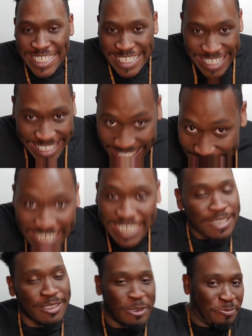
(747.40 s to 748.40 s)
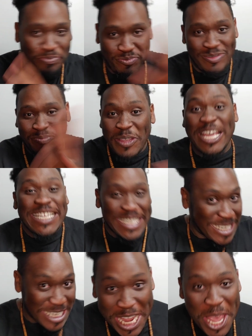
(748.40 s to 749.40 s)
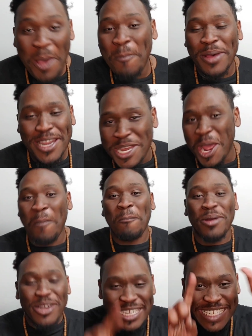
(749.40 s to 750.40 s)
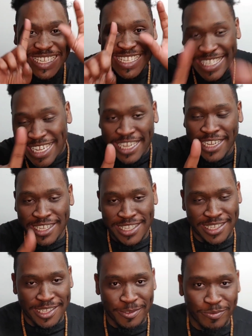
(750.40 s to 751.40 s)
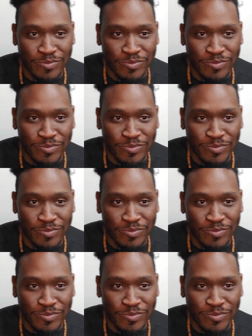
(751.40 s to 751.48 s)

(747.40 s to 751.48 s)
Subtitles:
sit up. Tip number 6.